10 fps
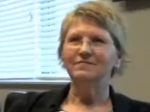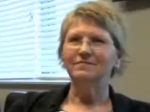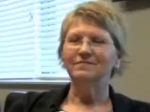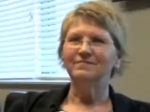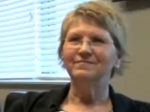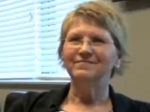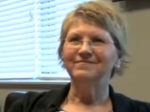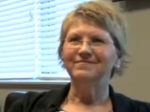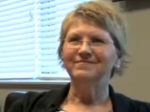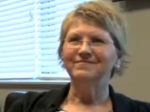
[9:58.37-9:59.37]
How do you know the
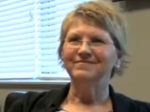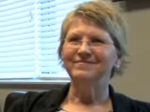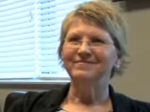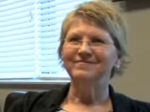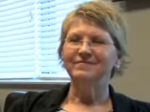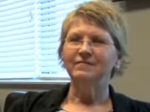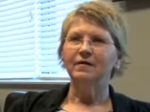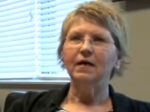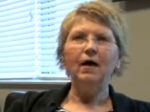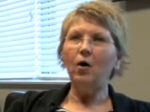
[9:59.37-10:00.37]
wound wouldn't have healed
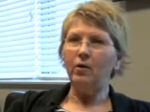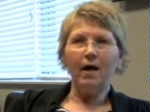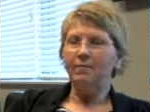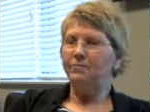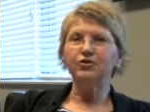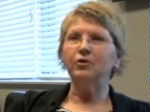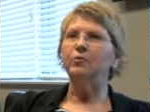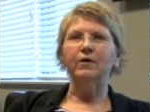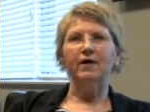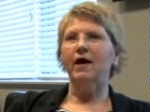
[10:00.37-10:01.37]
anyway? Oh, I'm sure
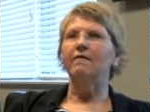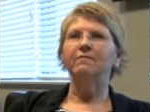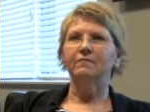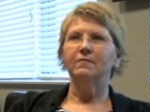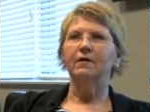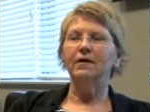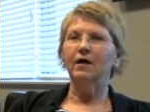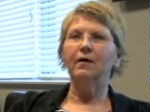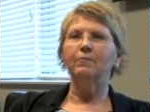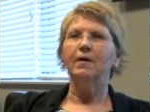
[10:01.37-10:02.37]
it would have.
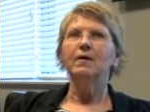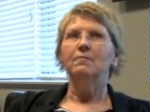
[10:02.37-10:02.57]
I'm,